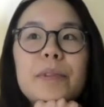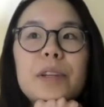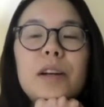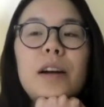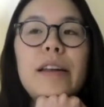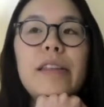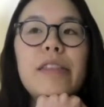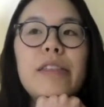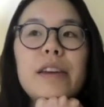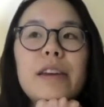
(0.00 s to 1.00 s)
I
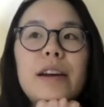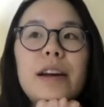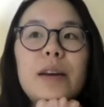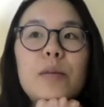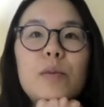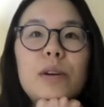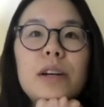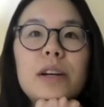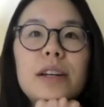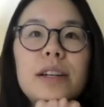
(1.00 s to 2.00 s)
think I'd
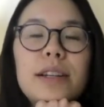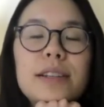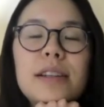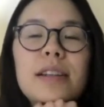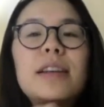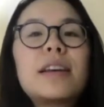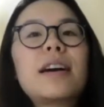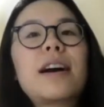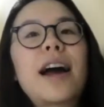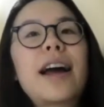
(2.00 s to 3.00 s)

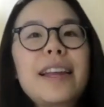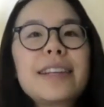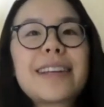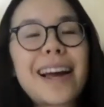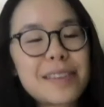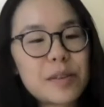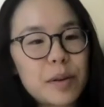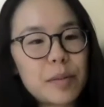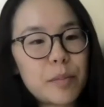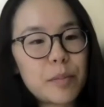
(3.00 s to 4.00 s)
like to ask
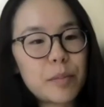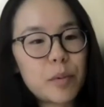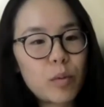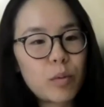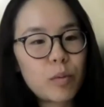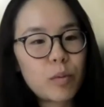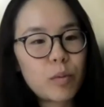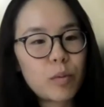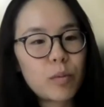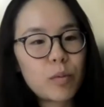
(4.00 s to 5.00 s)
them
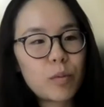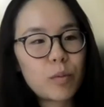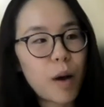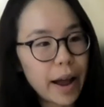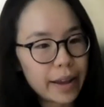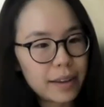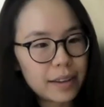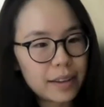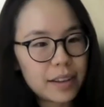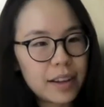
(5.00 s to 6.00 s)
why
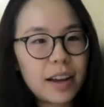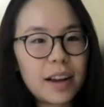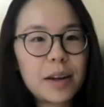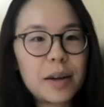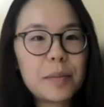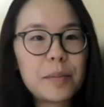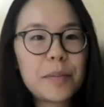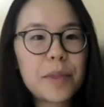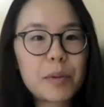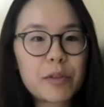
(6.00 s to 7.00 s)

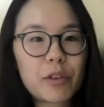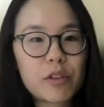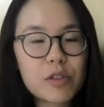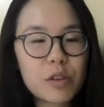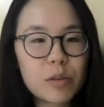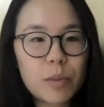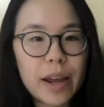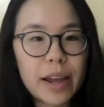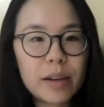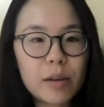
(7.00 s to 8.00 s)
they prefer a certain
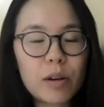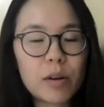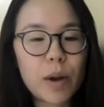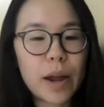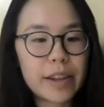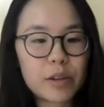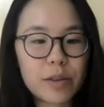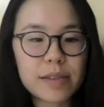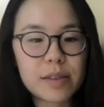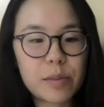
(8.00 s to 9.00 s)
way, or why they do
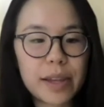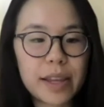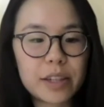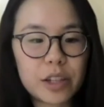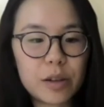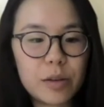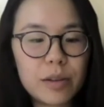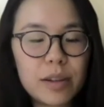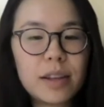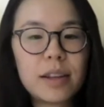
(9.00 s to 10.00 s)
things they do.
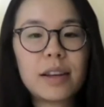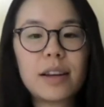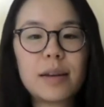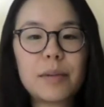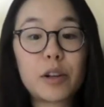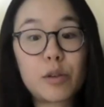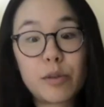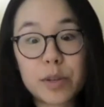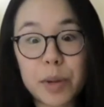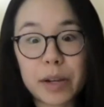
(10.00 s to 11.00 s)
And I'll do it
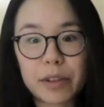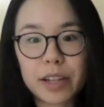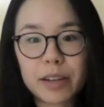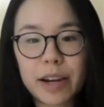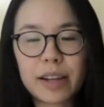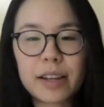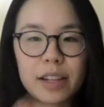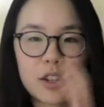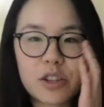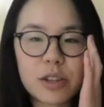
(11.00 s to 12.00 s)
respectfully, right? And it's
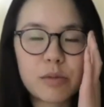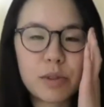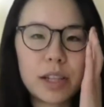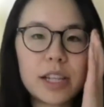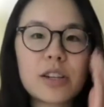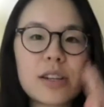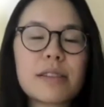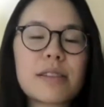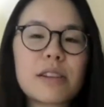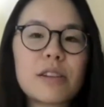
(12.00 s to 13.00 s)
just really just
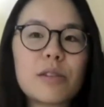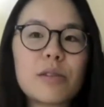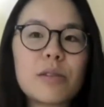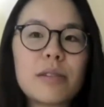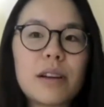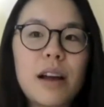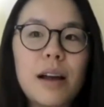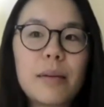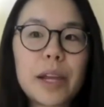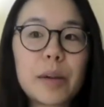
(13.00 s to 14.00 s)
to
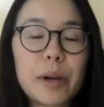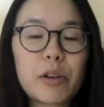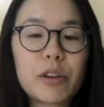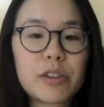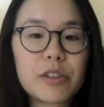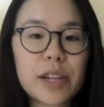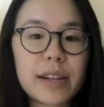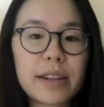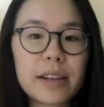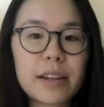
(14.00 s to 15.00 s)
get a better
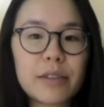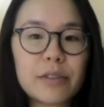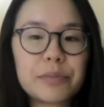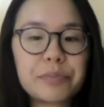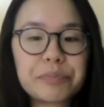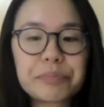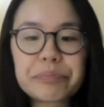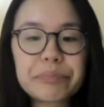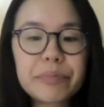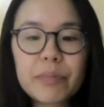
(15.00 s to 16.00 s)
understanding of
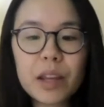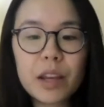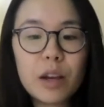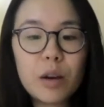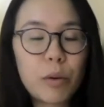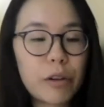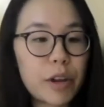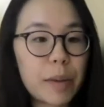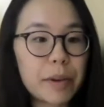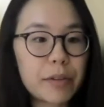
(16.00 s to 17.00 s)
where they're
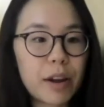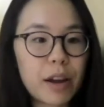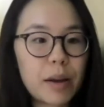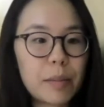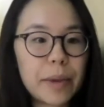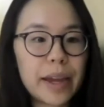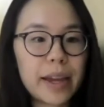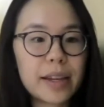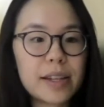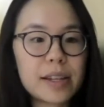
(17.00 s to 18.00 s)
coming from,
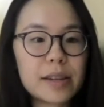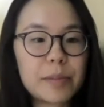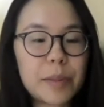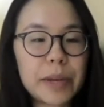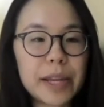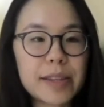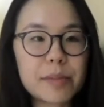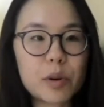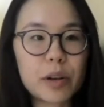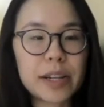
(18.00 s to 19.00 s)
and maybe get some
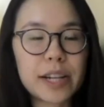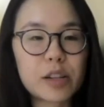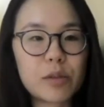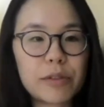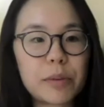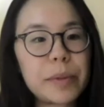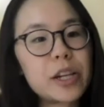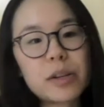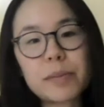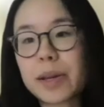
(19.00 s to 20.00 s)
more contextual
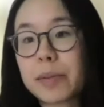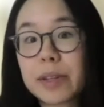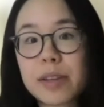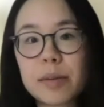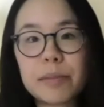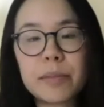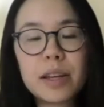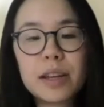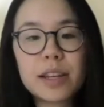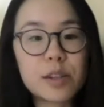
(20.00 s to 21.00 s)
information, maybe some
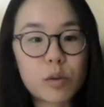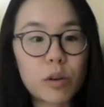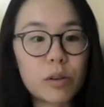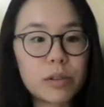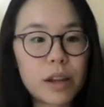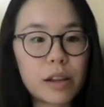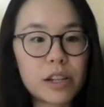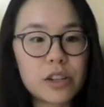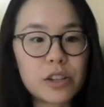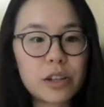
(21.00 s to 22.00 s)
historical
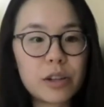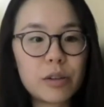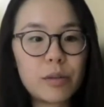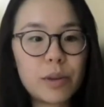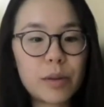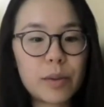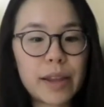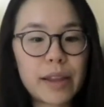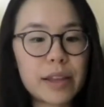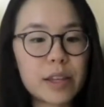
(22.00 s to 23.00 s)
knowledge too, with the way
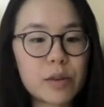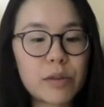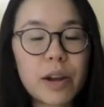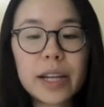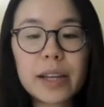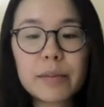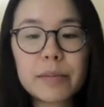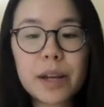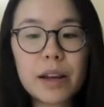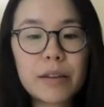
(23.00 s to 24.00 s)
that things were running,
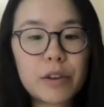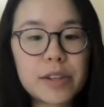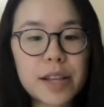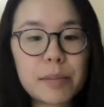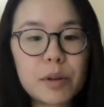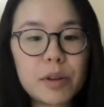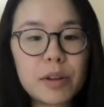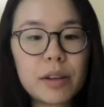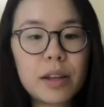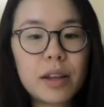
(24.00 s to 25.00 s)
for
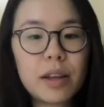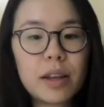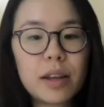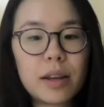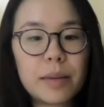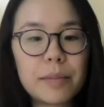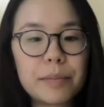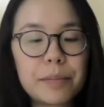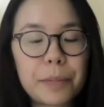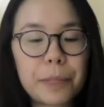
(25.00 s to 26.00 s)
example.
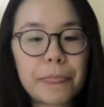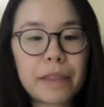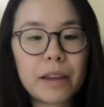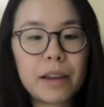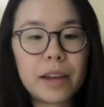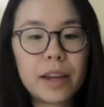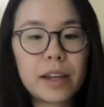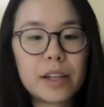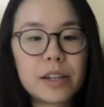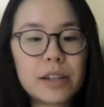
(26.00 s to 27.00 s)
Um,
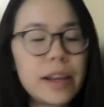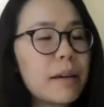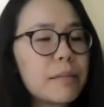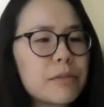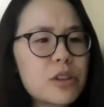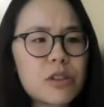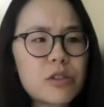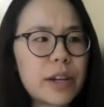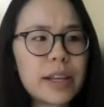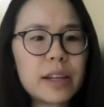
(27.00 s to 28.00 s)
and yeah, just try
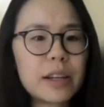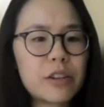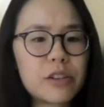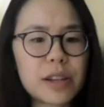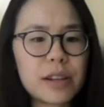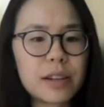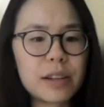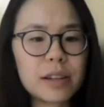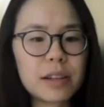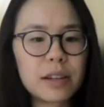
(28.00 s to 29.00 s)
to get an
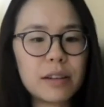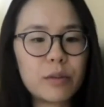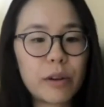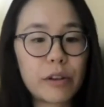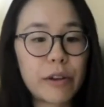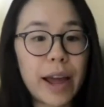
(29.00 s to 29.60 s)
understanding of where they're at.